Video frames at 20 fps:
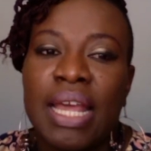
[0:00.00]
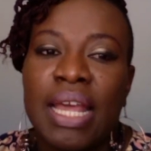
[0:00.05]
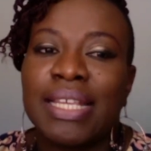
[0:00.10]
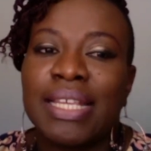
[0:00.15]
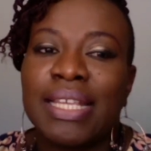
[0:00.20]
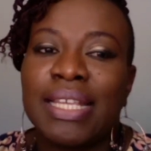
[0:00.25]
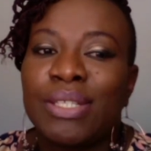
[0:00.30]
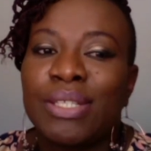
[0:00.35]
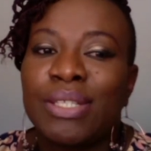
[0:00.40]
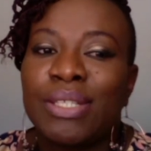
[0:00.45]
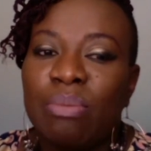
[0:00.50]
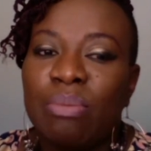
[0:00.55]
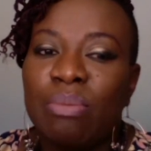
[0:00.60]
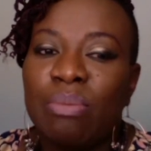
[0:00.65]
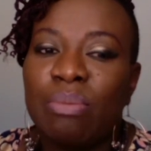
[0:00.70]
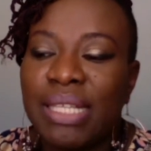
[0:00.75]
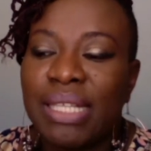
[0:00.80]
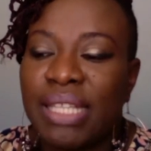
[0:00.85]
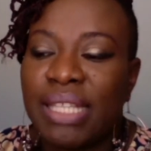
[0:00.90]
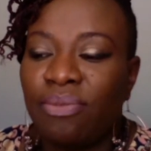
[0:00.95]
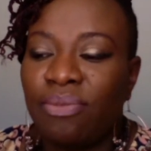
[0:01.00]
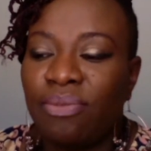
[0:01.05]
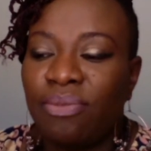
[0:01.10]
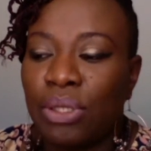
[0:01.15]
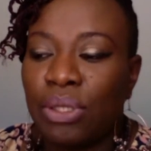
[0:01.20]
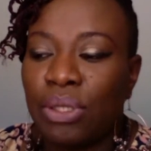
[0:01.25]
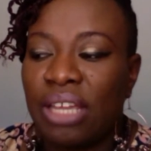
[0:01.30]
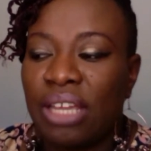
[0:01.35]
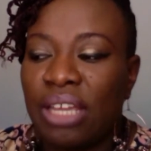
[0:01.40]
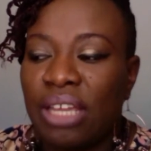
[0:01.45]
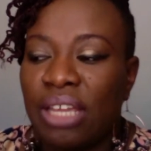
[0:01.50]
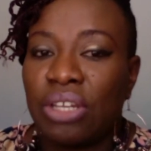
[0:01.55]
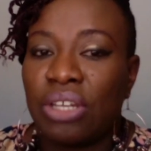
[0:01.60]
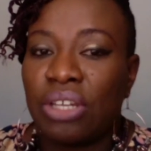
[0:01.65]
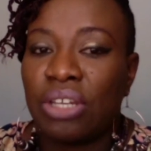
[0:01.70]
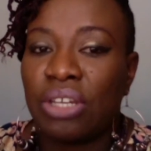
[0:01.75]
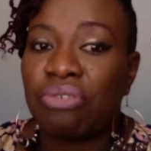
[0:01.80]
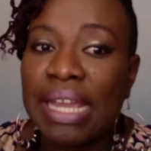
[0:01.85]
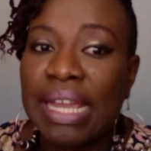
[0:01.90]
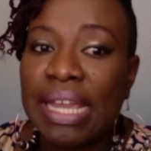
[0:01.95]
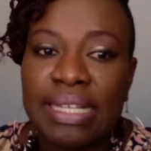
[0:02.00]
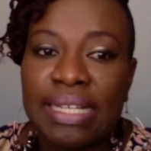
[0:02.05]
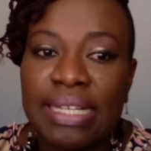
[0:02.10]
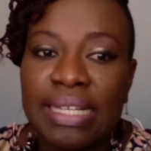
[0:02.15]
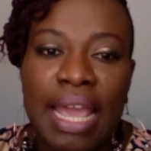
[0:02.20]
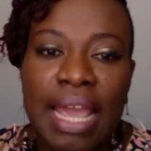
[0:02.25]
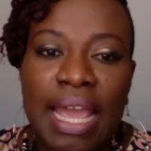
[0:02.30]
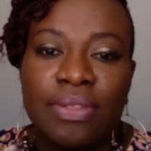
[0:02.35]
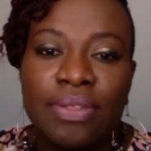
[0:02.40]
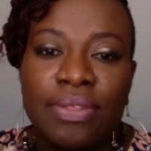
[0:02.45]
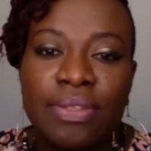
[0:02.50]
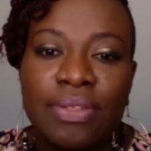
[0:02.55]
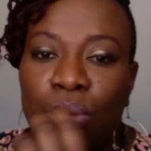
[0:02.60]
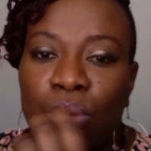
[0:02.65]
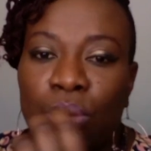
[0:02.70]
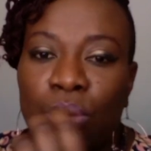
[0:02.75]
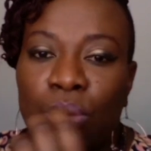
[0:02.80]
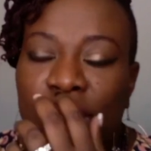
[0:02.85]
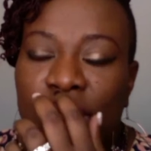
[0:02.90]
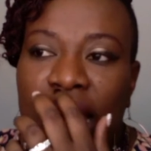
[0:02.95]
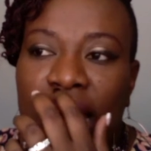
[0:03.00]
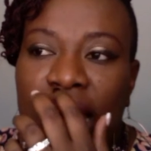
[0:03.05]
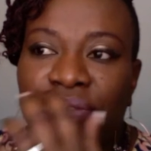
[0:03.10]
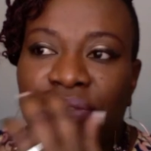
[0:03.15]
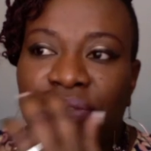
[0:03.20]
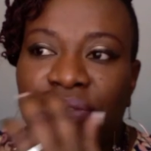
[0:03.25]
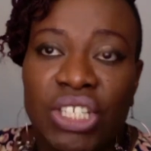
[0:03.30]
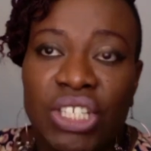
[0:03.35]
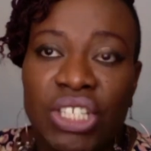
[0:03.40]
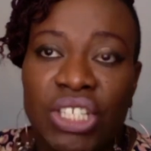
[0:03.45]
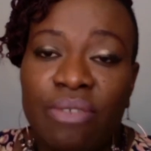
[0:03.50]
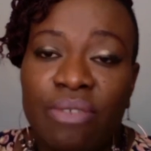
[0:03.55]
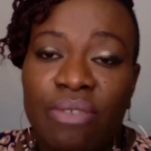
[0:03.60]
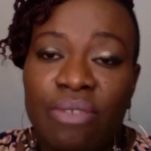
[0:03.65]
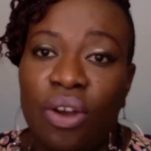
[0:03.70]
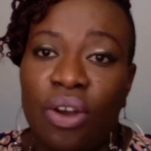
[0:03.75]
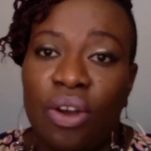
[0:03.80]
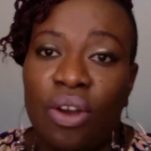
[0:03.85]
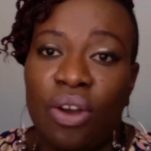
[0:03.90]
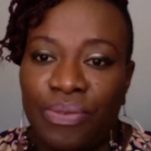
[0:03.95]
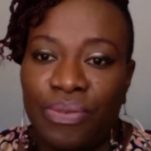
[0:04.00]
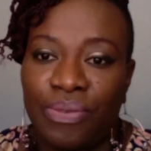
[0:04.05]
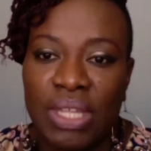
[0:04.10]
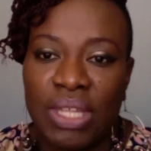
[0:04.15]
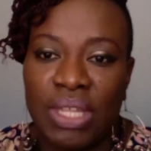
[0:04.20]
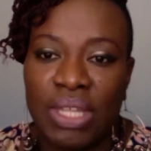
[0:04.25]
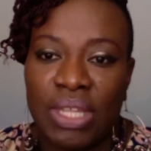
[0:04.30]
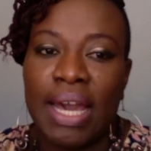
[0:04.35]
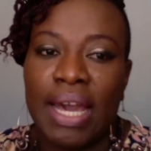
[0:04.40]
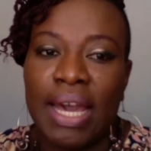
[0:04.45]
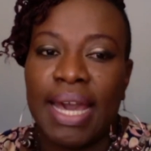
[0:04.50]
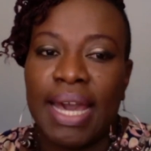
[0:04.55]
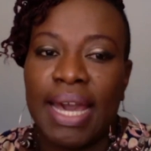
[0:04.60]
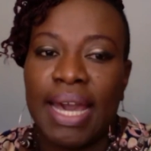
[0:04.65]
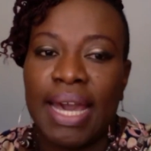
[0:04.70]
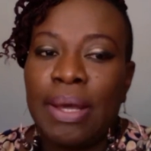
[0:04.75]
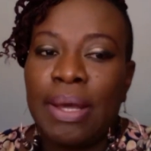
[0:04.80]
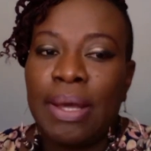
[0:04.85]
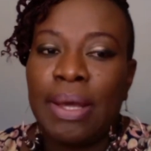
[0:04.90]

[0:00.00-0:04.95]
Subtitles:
the swimmers then feel invigorated in the water after shaving off their hair.